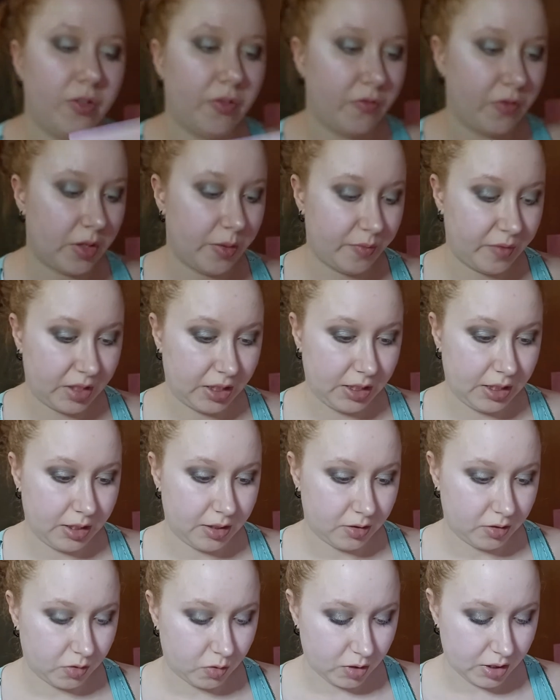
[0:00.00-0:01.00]
from the
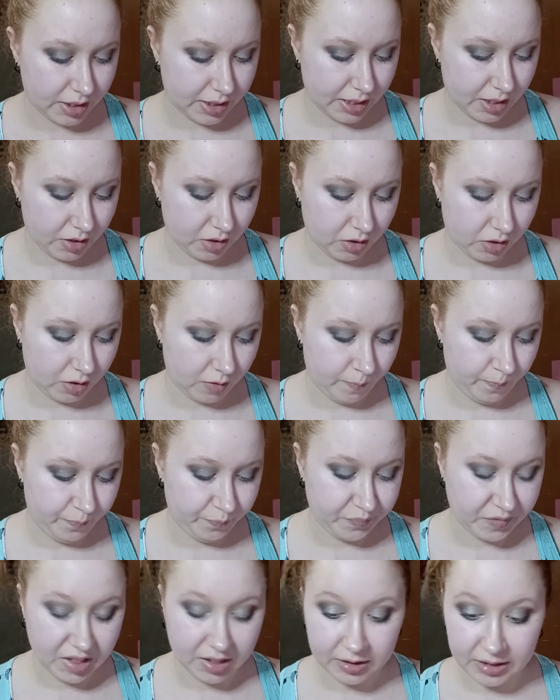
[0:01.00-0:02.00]
Laura Geller
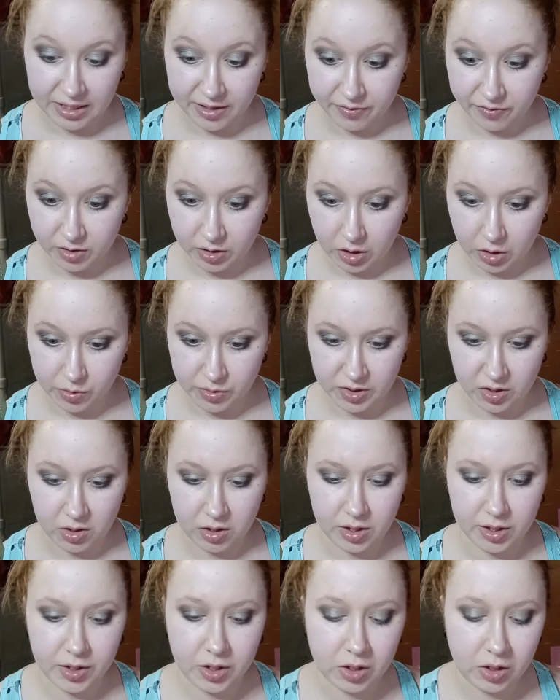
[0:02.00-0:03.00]
Life Glows
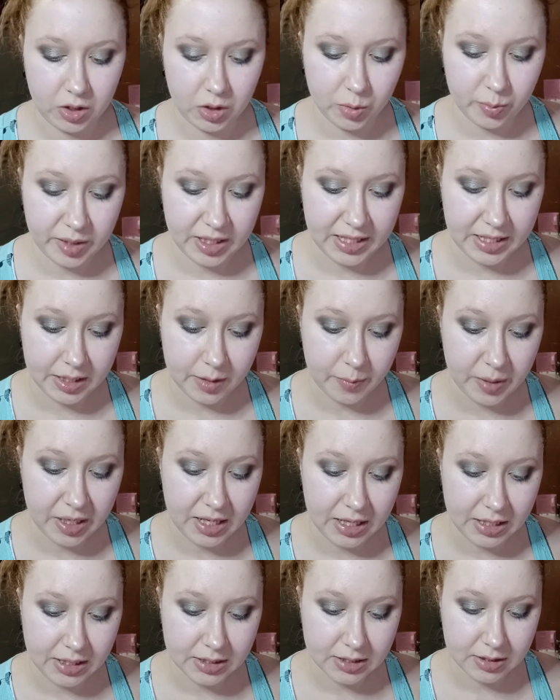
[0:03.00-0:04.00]
On Illuminating
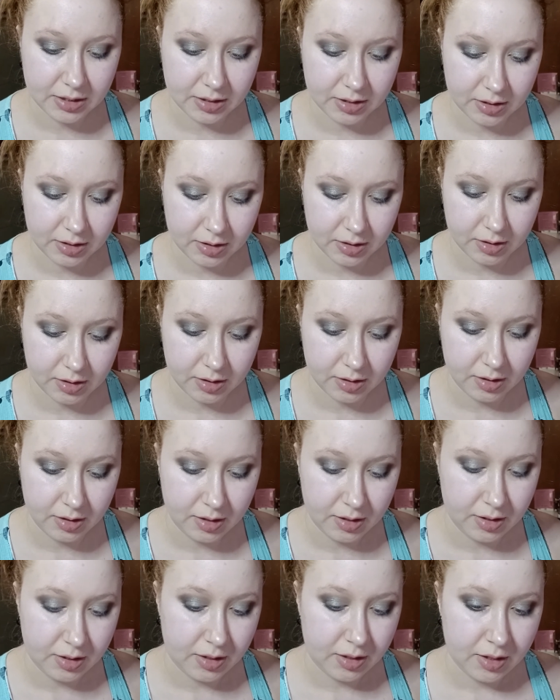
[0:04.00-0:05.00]
Palette.
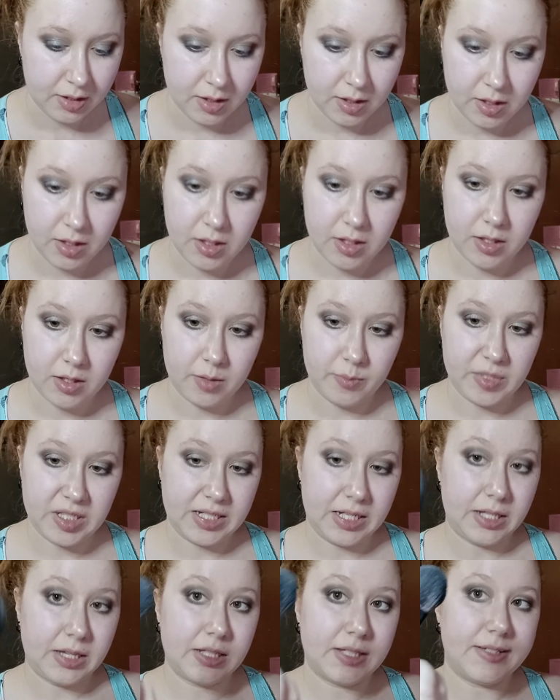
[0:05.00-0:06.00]
I'm going to
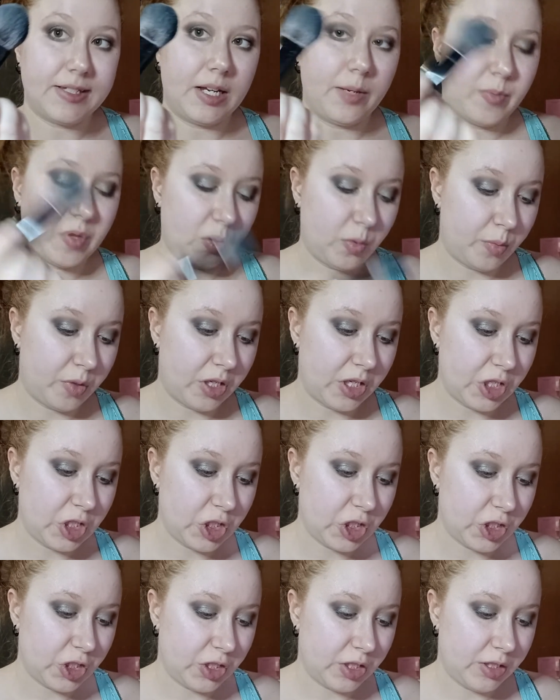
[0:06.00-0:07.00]
take the same little
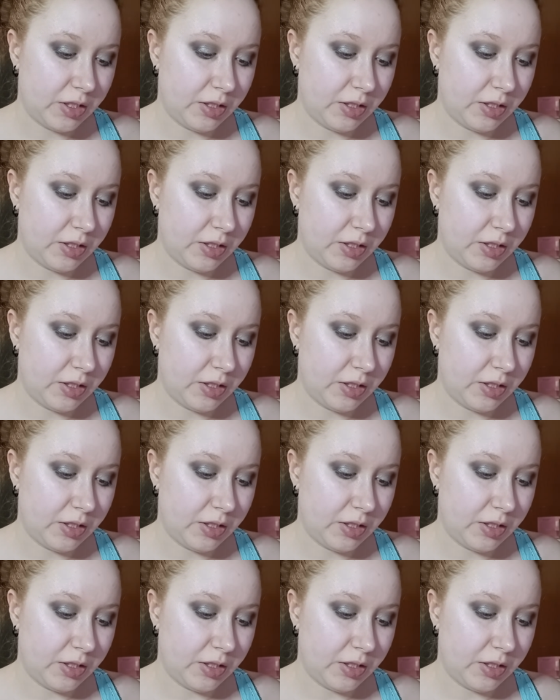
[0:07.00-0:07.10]
brush.